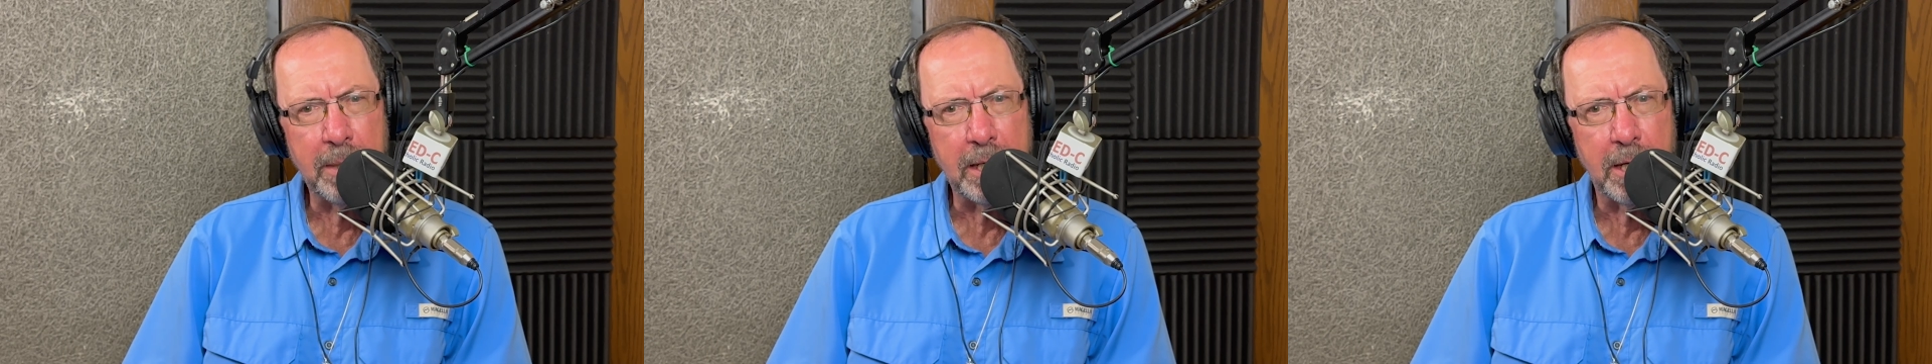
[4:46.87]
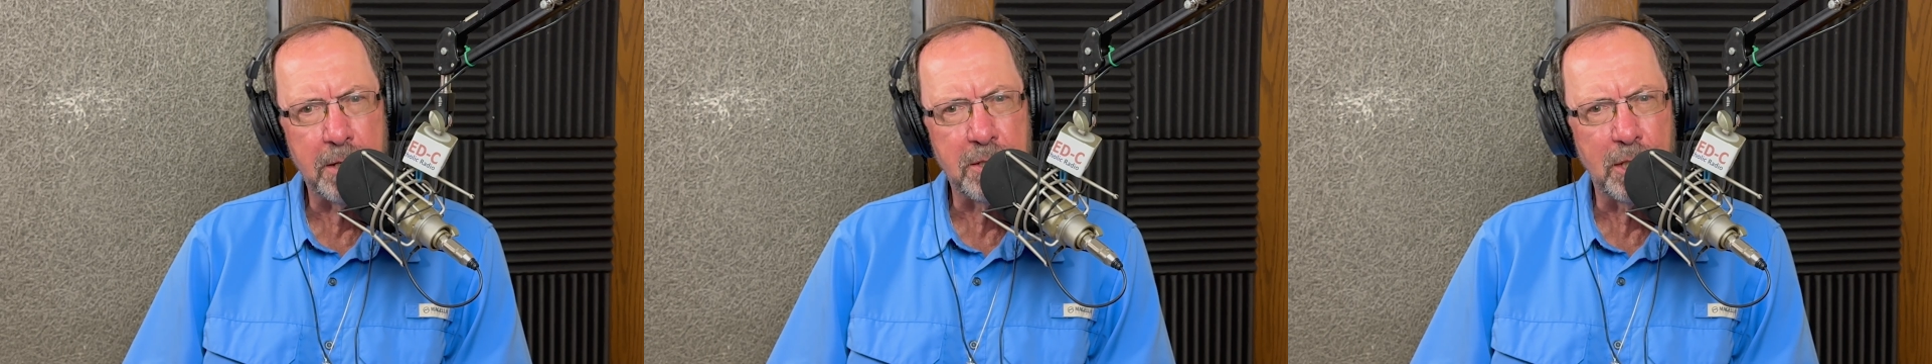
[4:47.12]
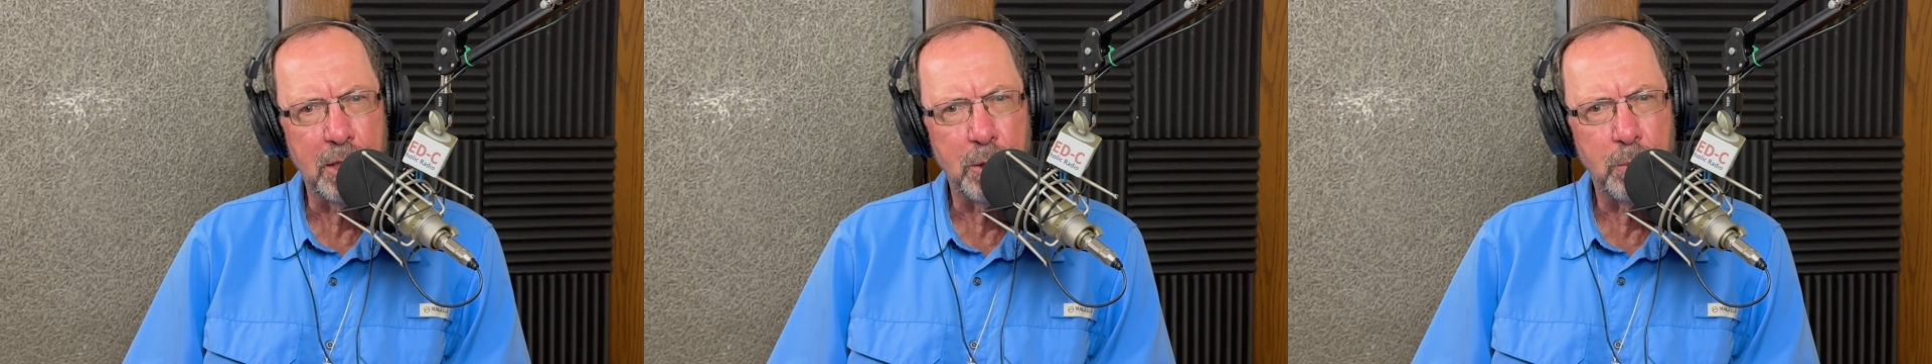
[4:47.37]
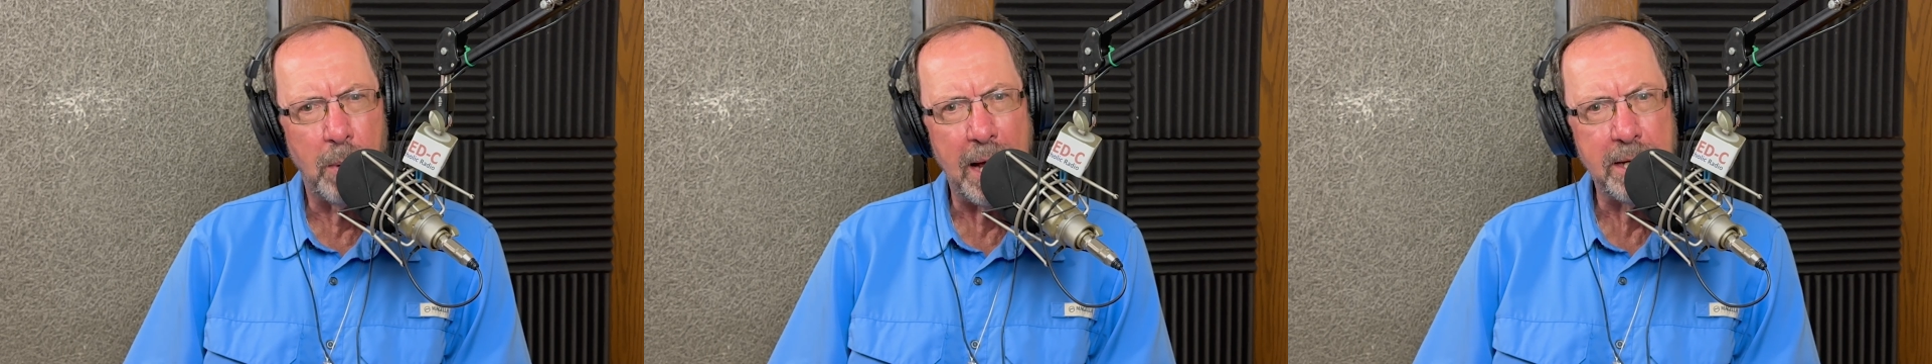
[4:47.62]
because
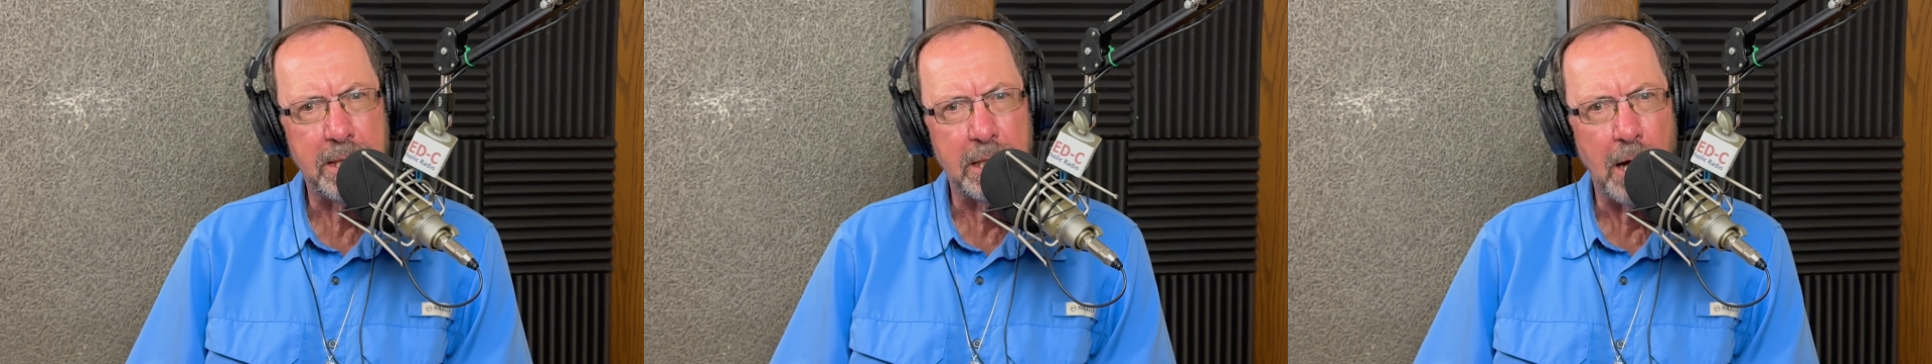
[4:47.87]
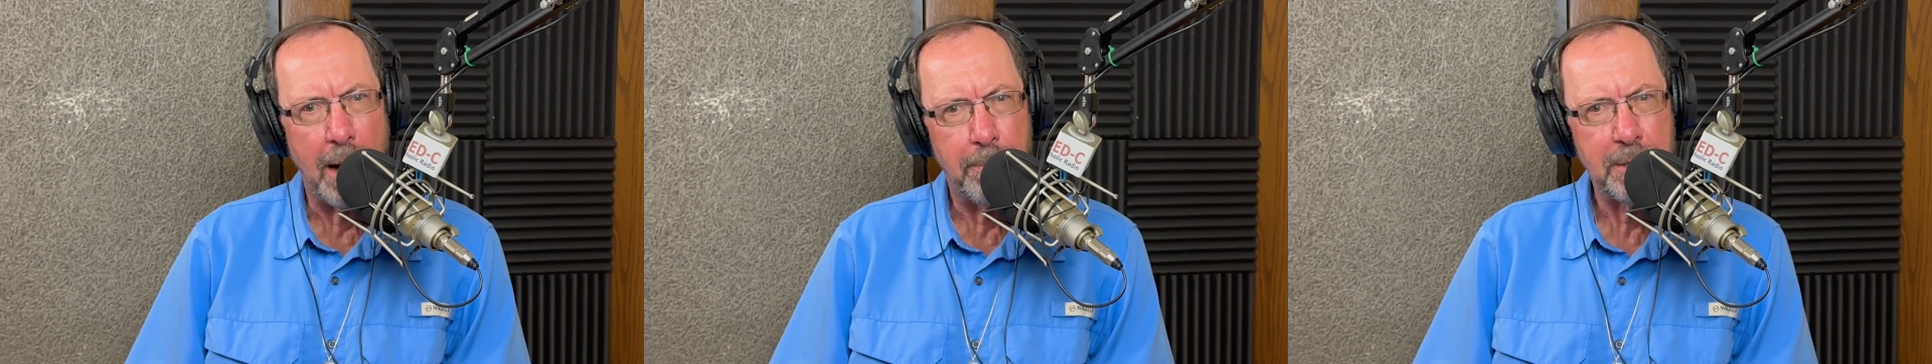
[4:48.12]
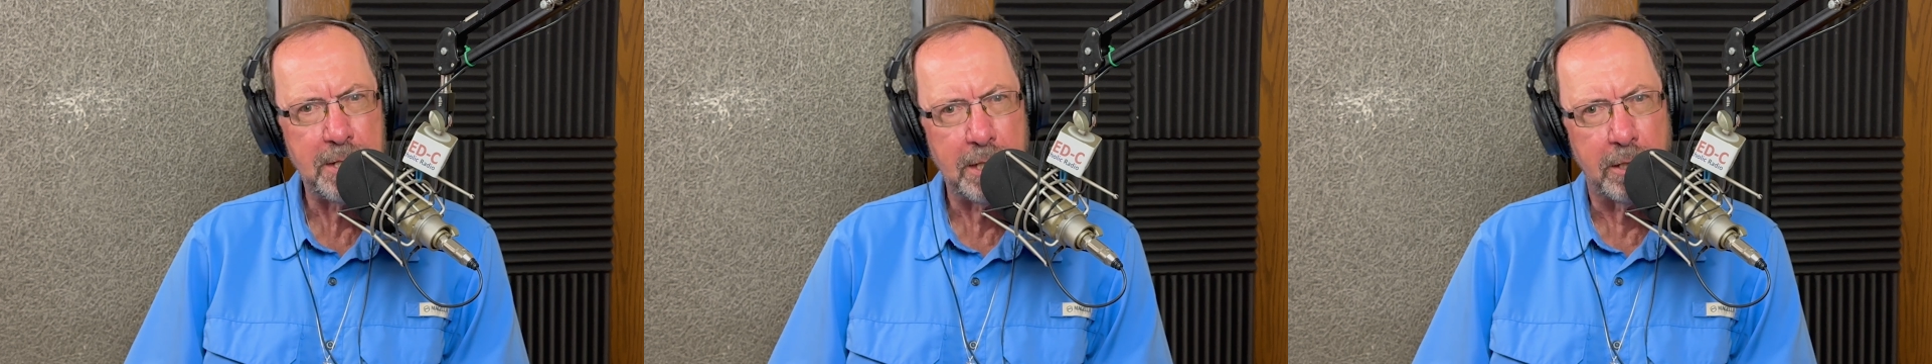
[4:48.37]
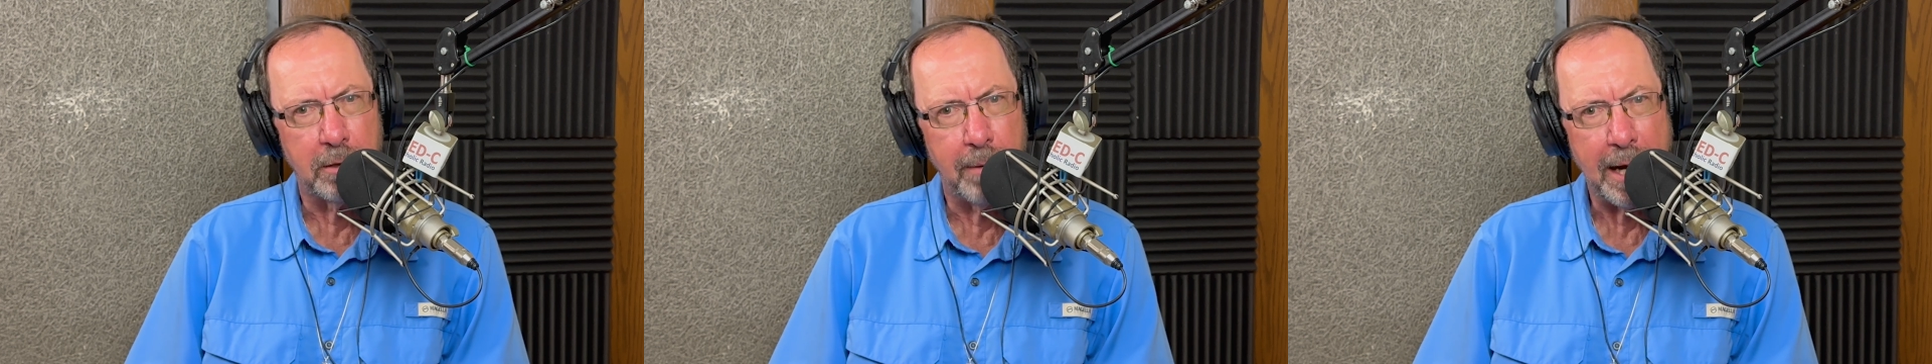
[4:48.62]
you went the
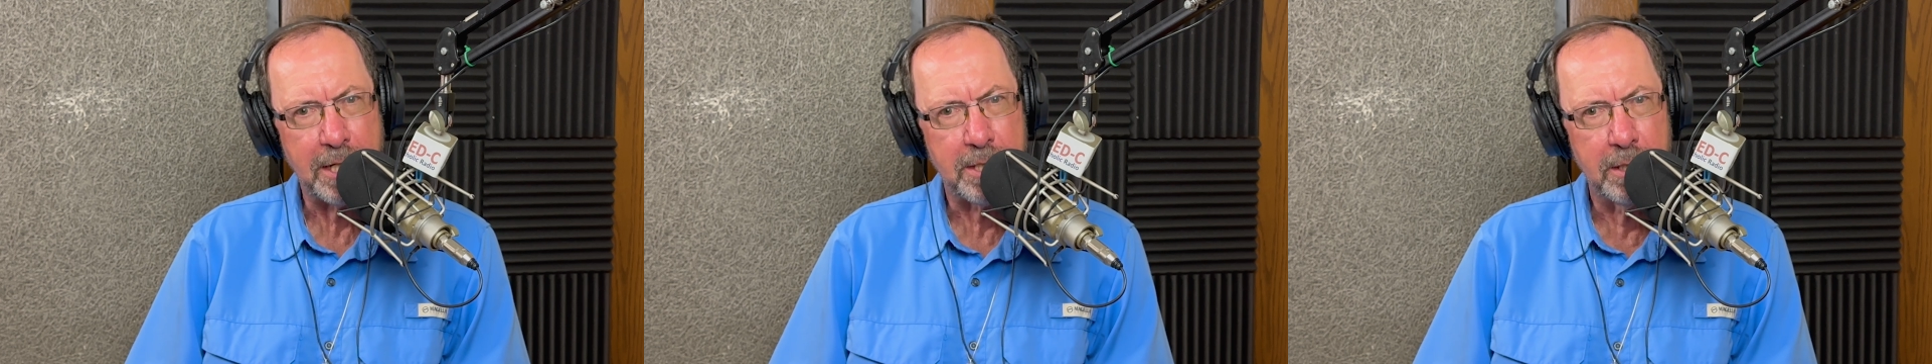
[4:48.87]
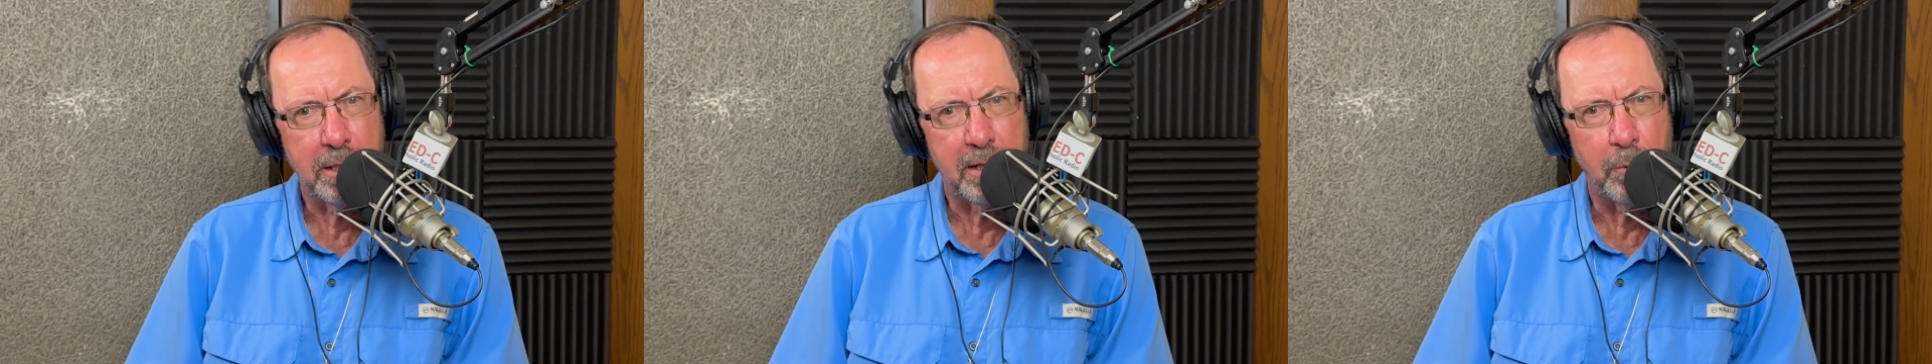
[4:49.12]
opposite direction